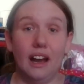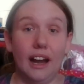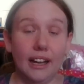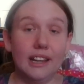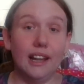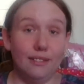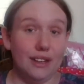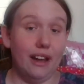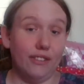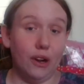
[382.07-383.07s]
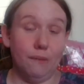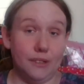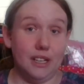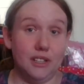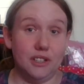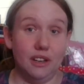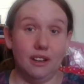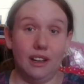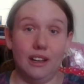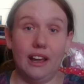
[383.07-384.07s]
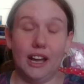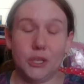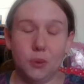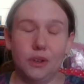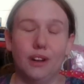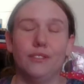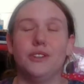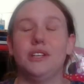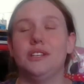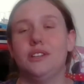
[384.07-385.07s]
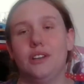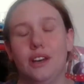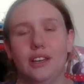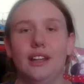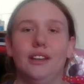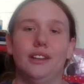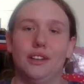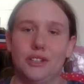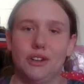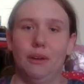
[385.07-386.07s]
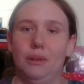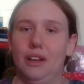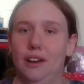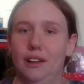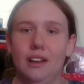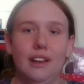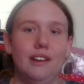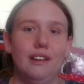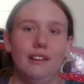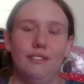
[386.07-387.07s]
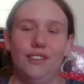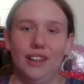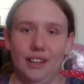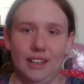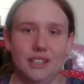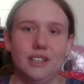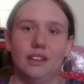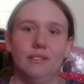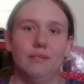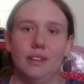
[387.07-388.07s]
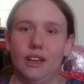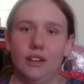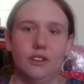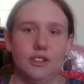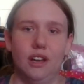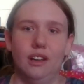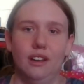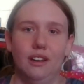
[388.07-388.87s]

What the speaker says: I'd love to have conversation, an actual conversation, not yelling, not screaming, not villainizing the other side,